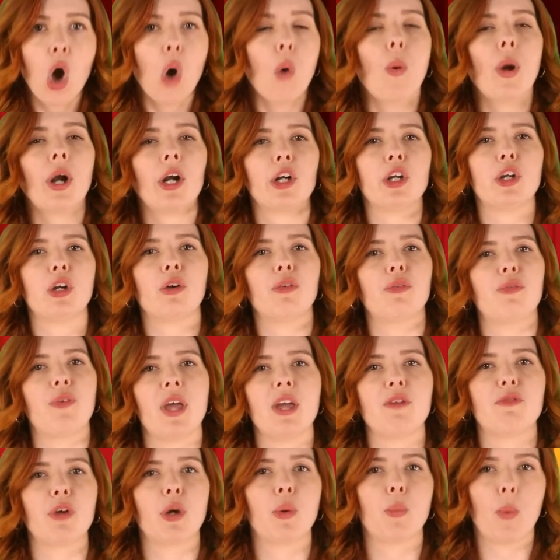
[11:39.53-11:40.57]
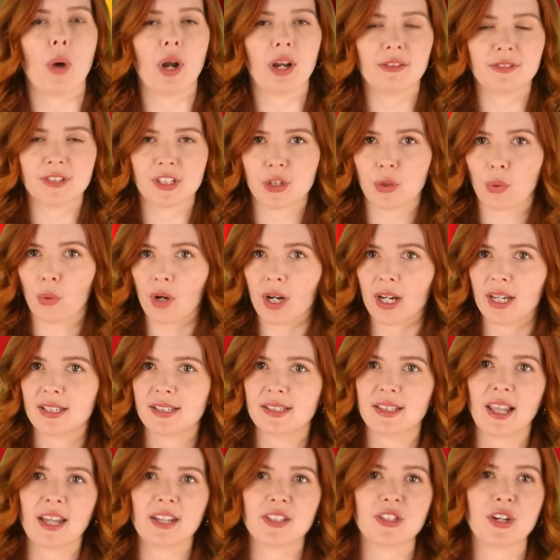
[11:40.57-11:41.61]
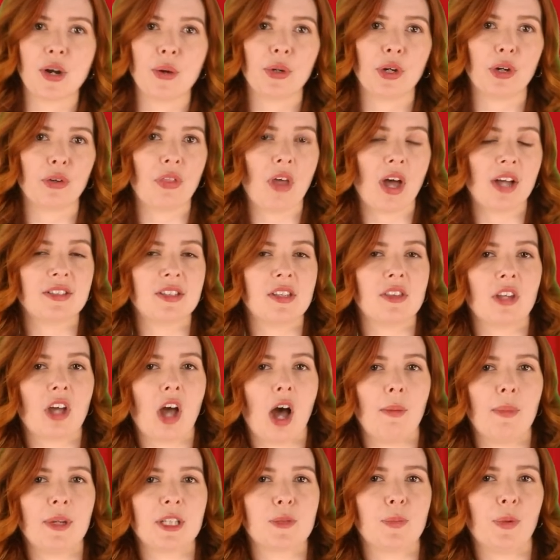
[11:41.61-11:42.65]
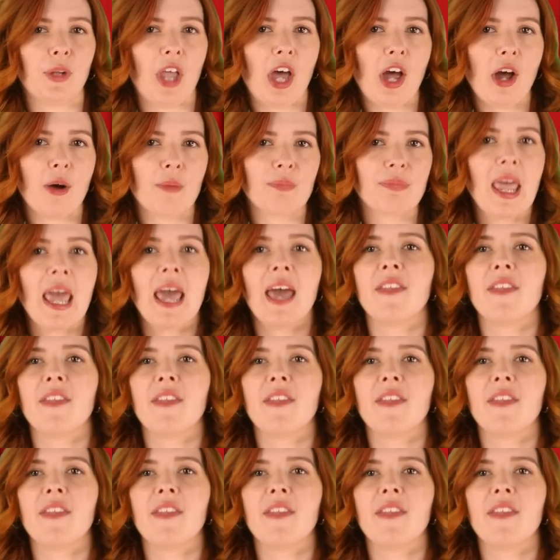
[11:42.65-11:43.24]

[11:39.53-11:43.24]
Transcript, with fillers: What are your favorite what if stories? Let us know your thoughts in the comments below.